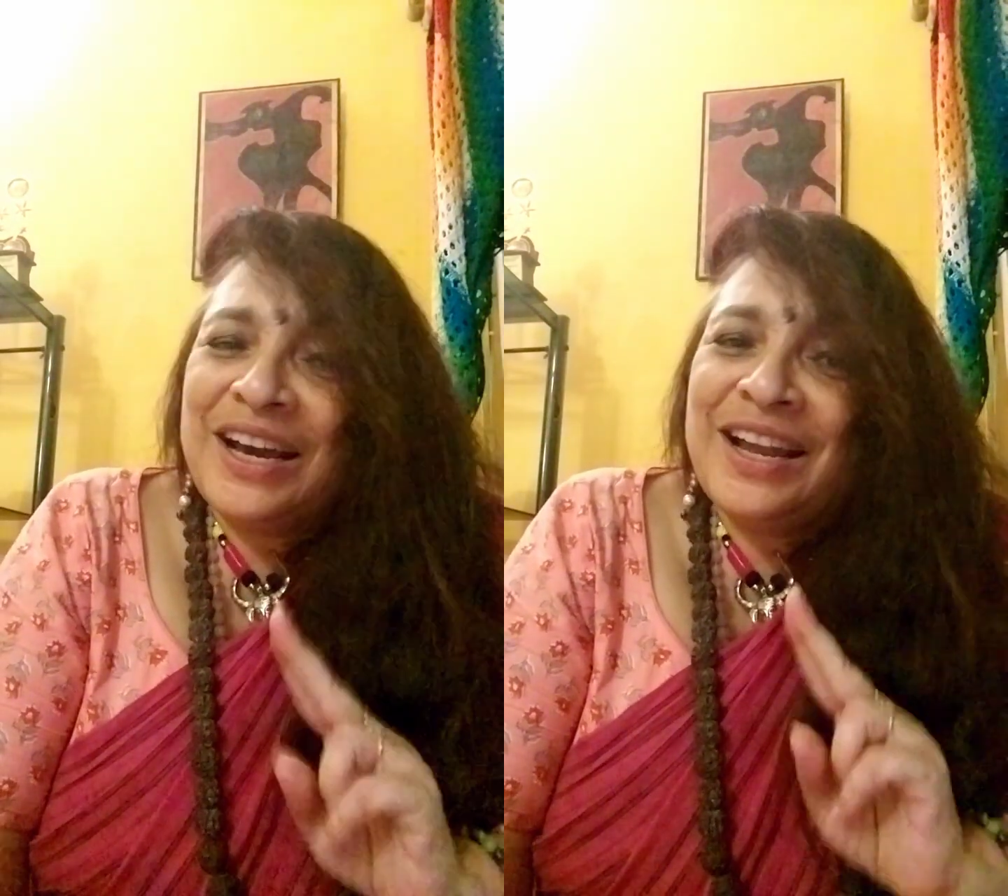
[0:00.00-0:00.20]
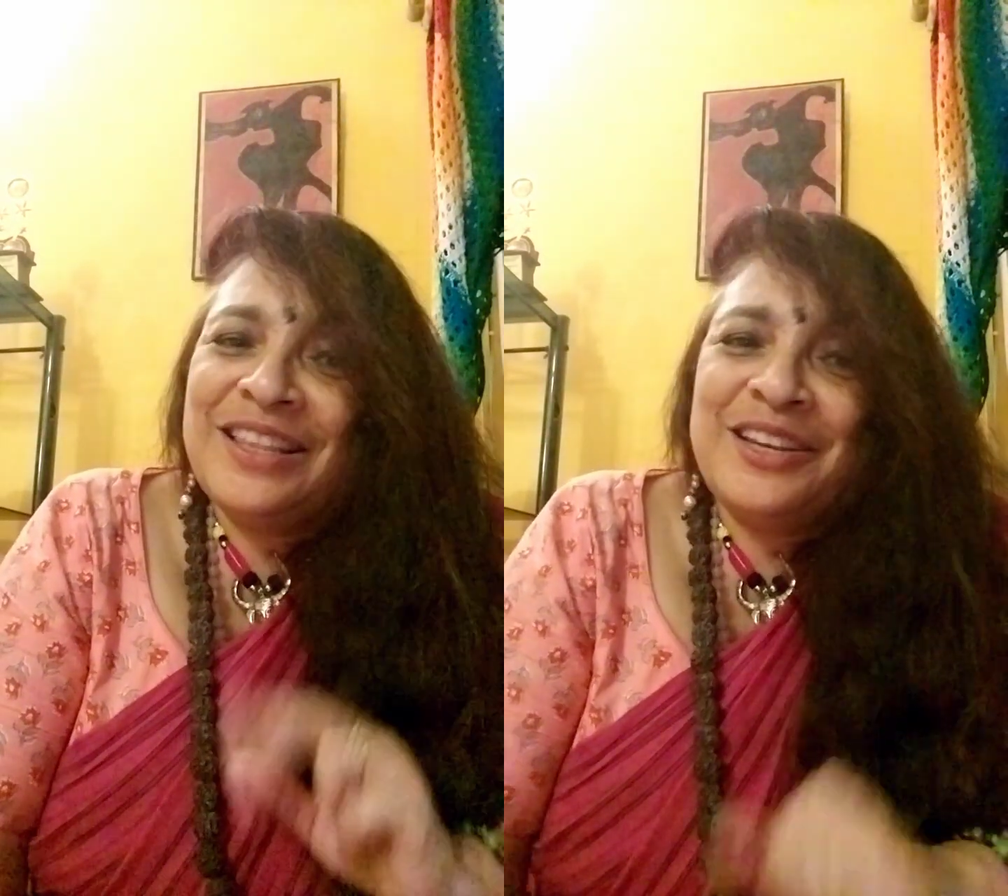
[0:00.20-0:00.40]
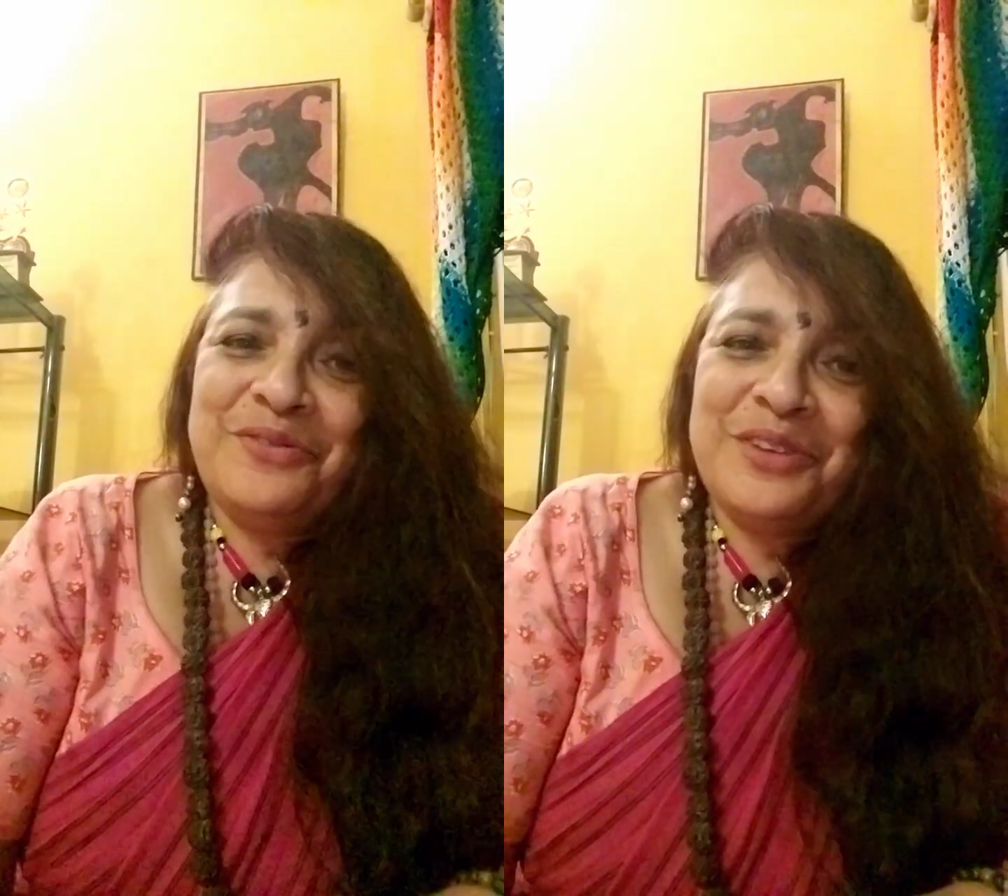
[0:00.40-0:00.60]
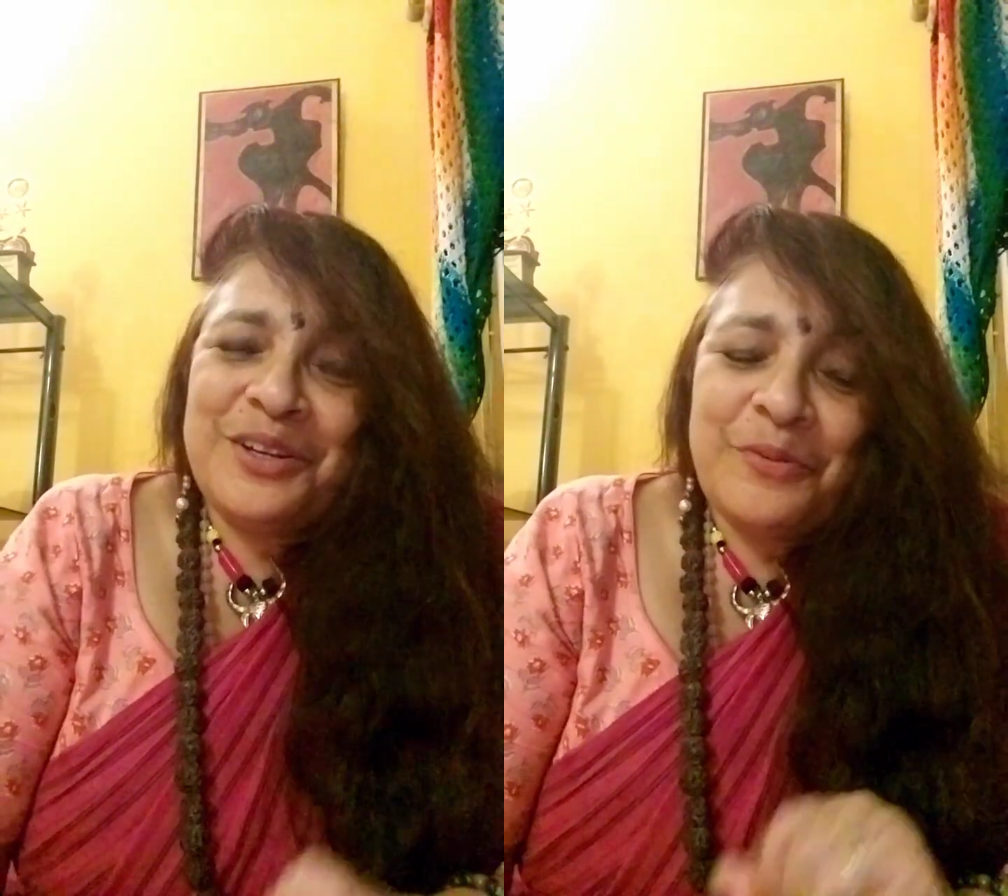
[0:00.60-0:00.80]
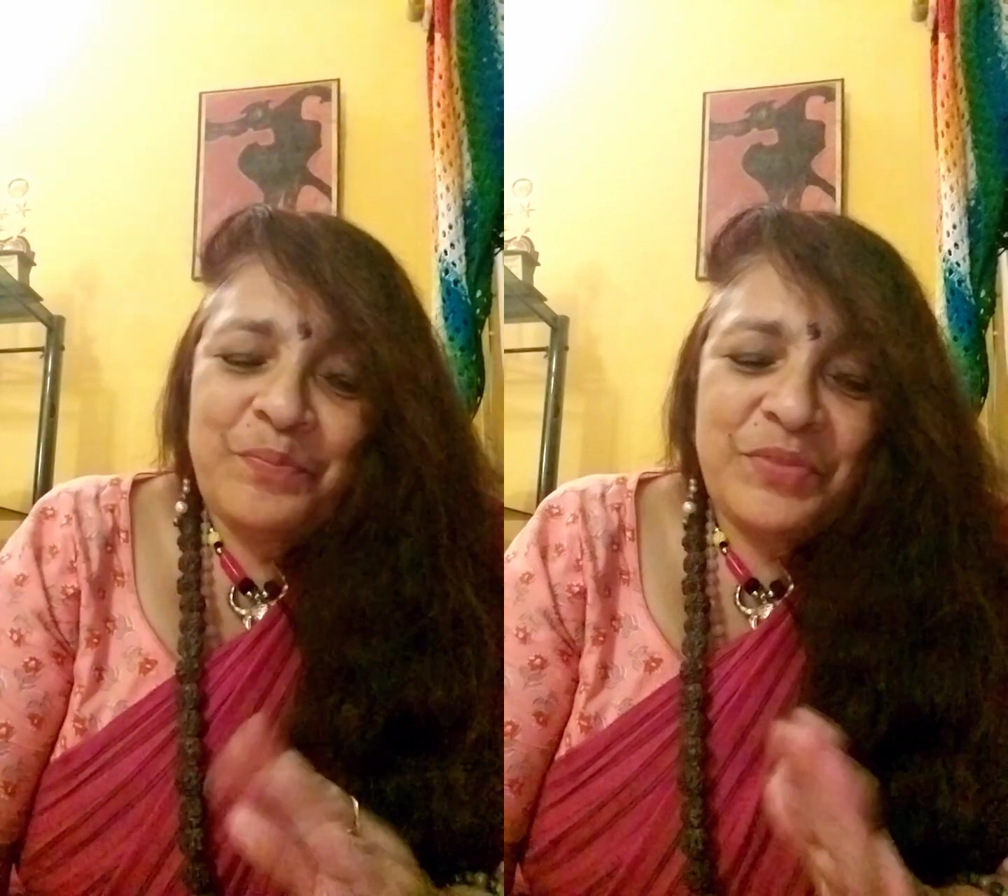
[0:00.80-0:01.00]
Another
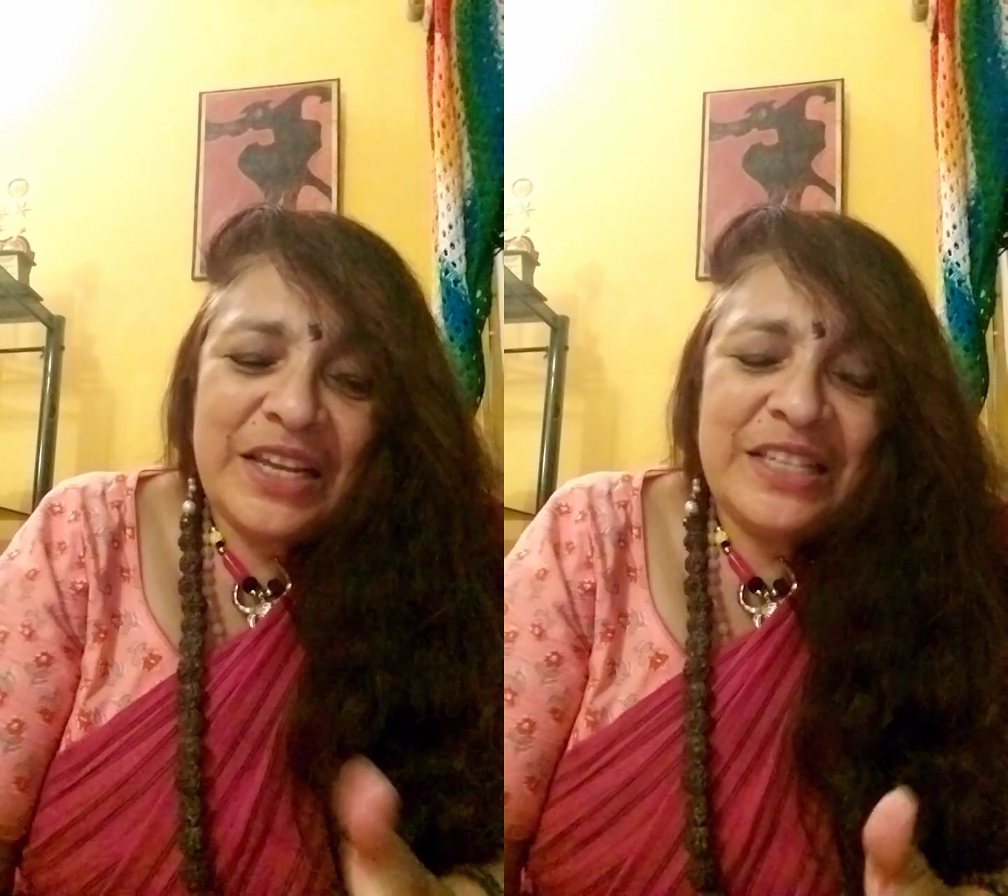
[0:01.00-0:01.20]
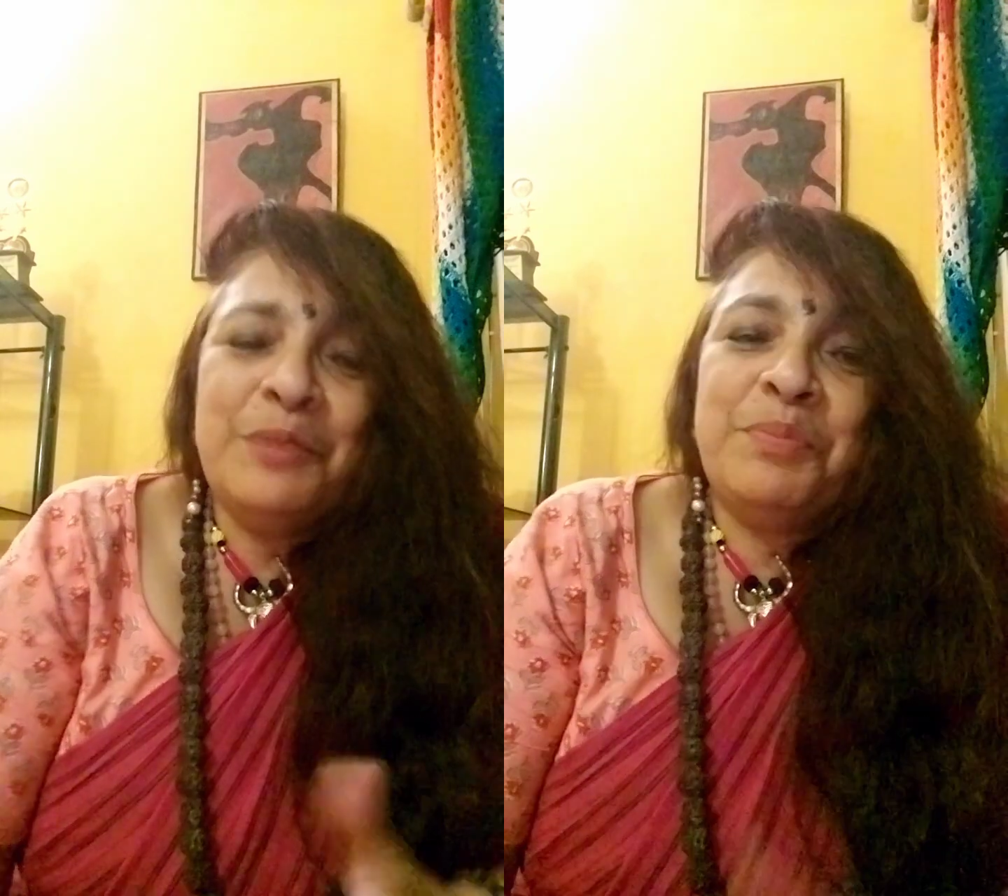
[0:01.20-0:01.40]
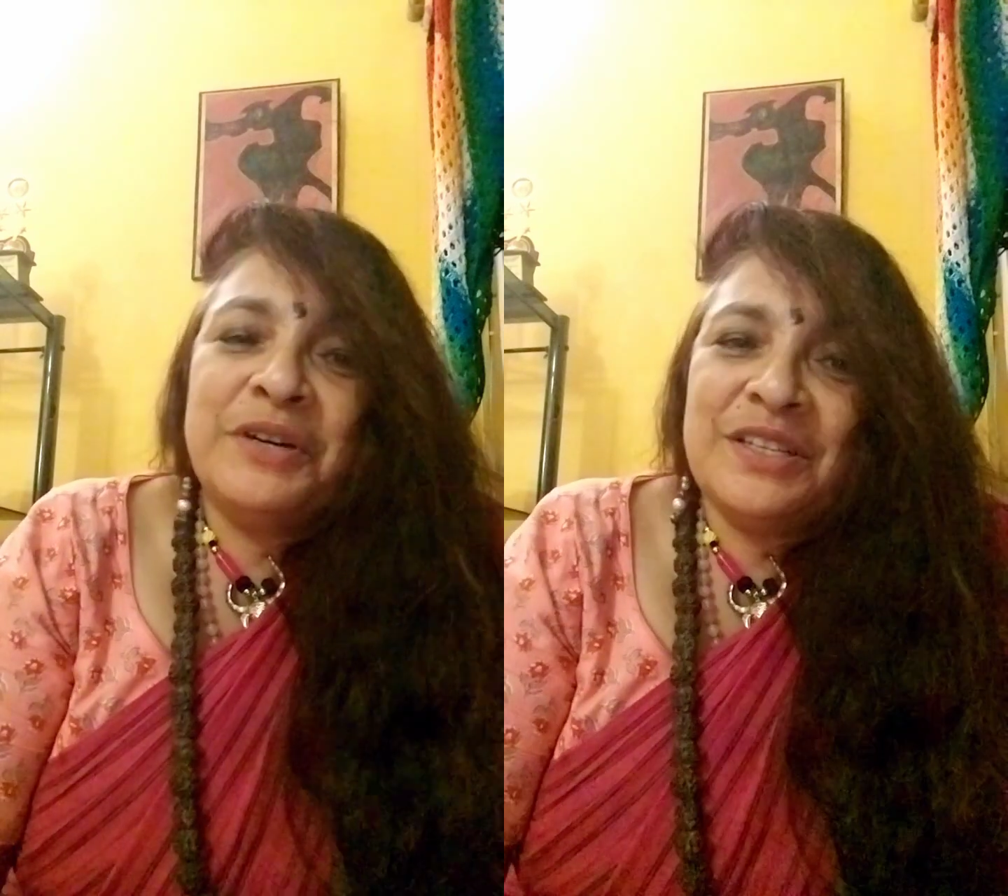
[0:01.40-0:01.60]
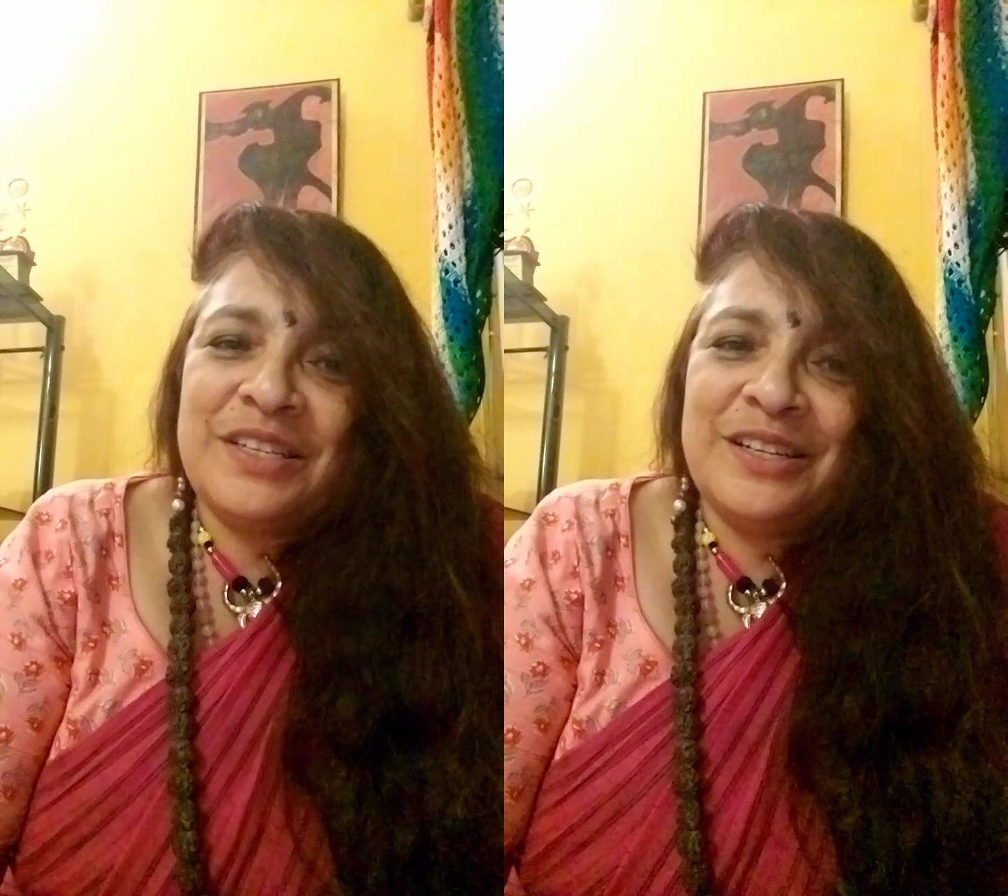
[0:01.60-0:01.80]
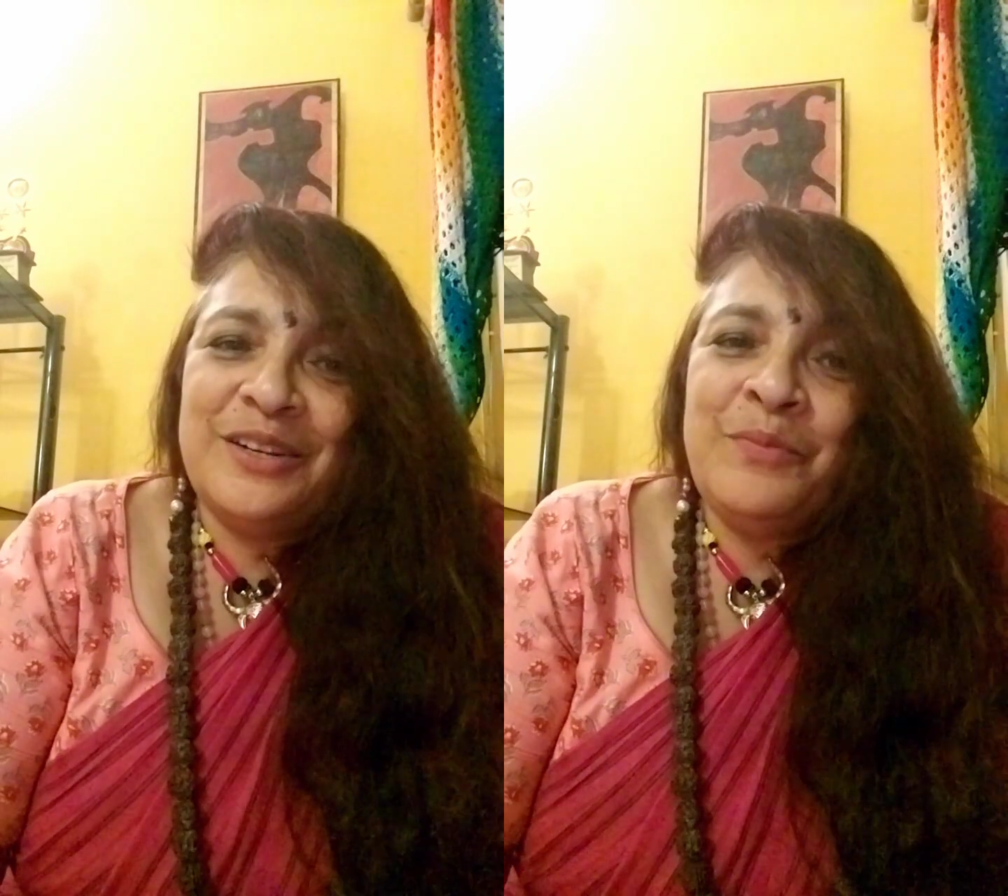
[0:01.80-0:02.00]
event, there is a
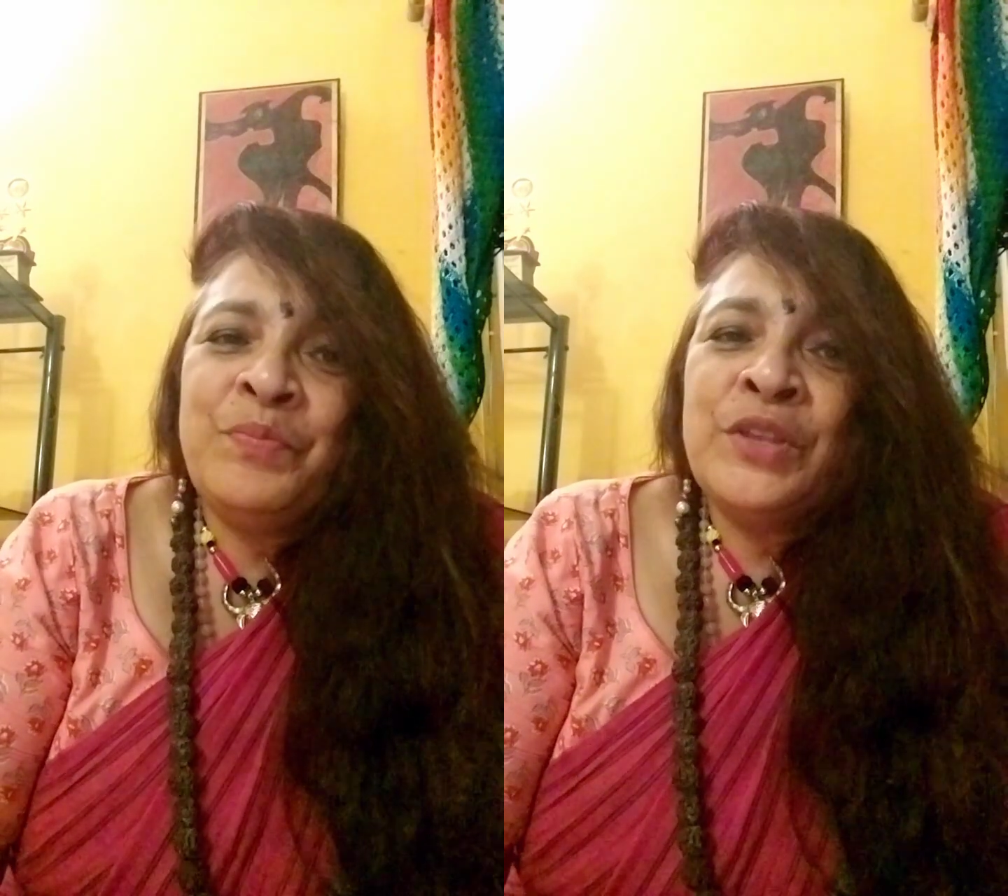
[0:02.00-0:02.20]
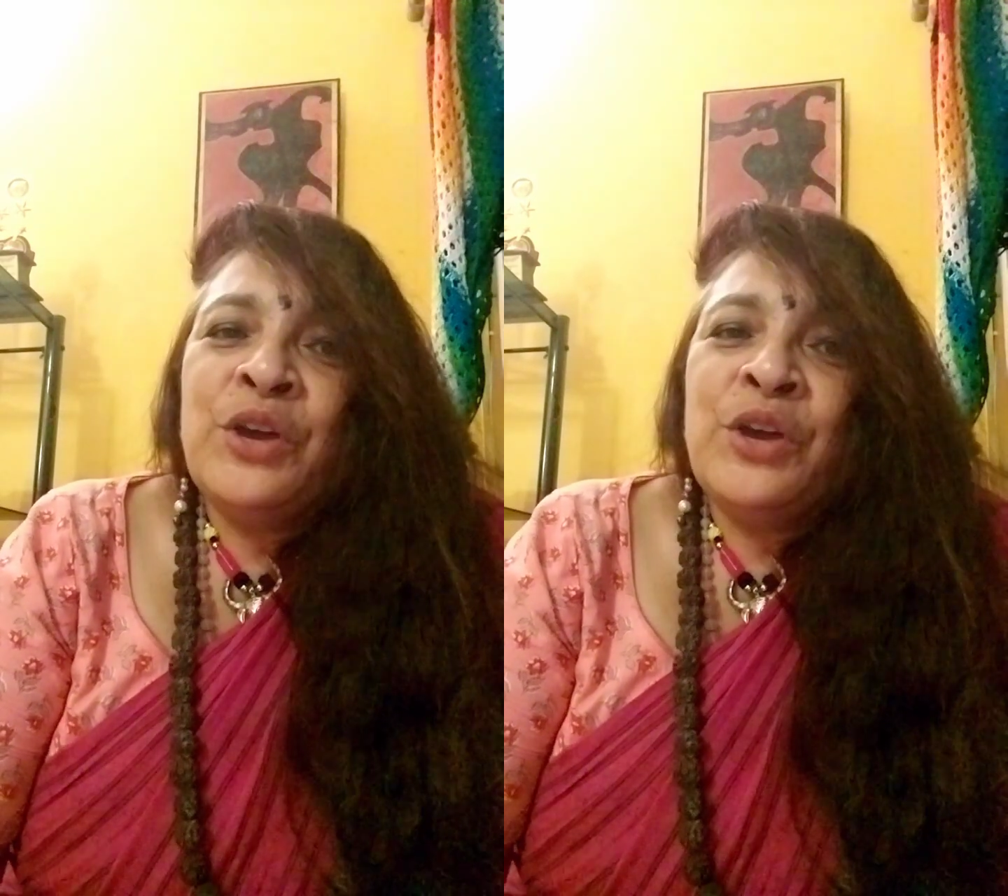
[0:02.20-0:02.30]
person,